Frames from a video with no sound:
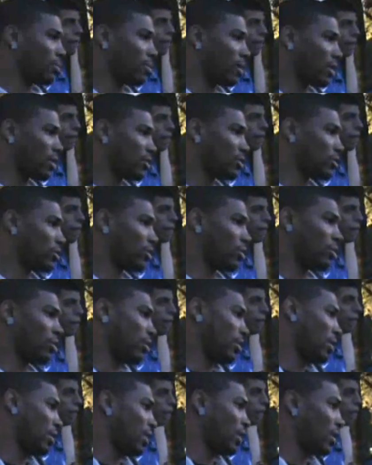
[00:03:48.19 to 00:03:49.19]
better. So
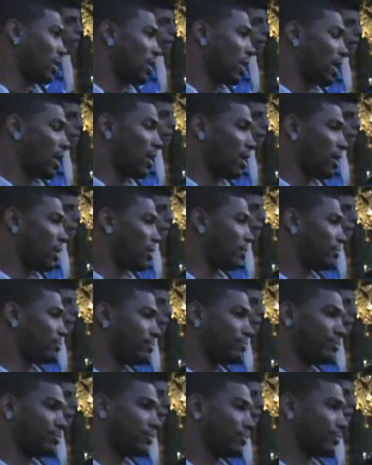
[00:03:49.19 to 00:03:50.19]
uh,
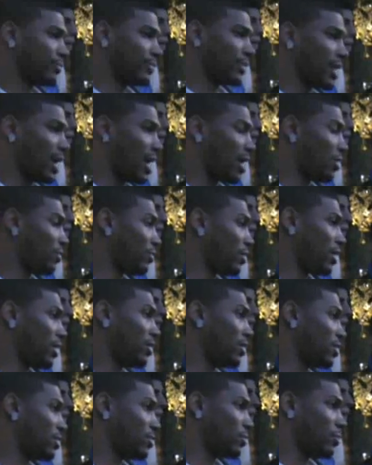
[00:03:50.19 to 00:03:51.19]
I don't
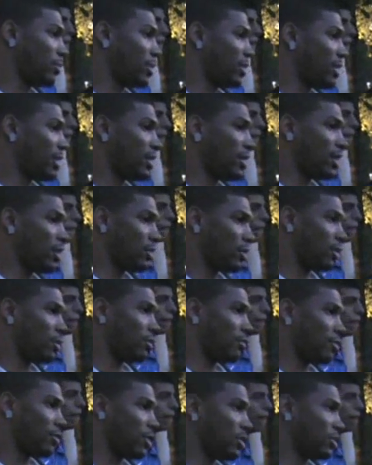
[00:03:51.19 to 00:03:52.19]
think this will be a letdown year
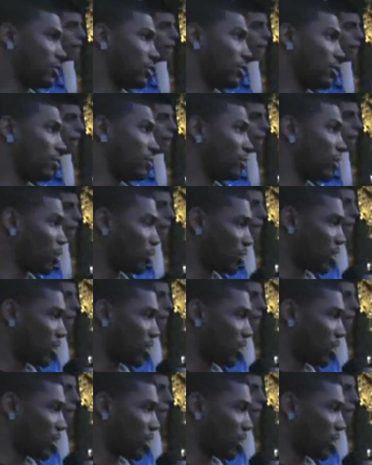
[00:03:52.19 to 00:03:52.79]
for us. So go